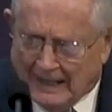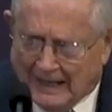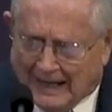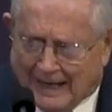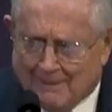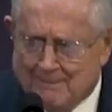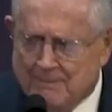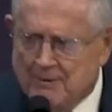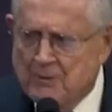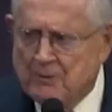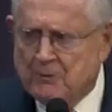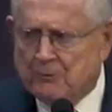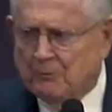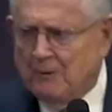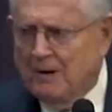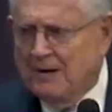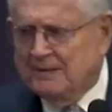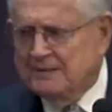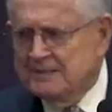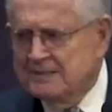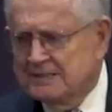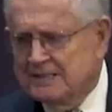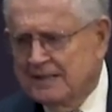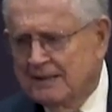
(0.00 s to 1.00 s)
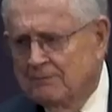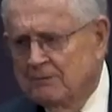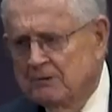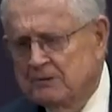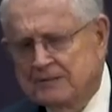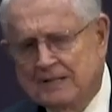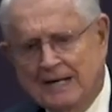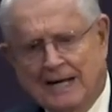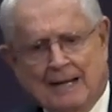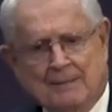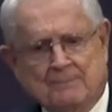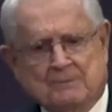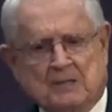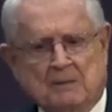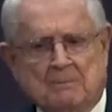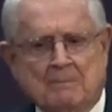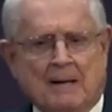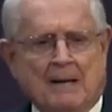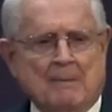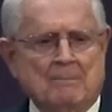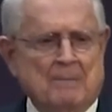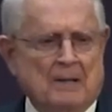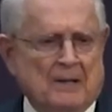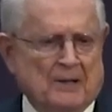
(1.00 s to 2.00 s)
I've been threatened several times in
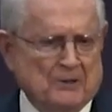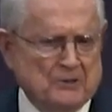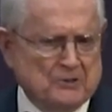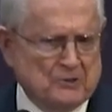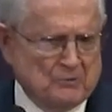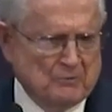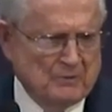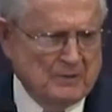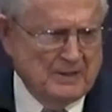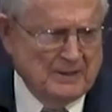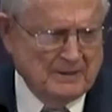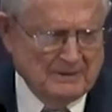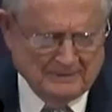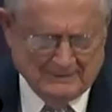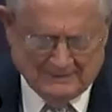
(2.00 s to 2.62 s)
my ministry.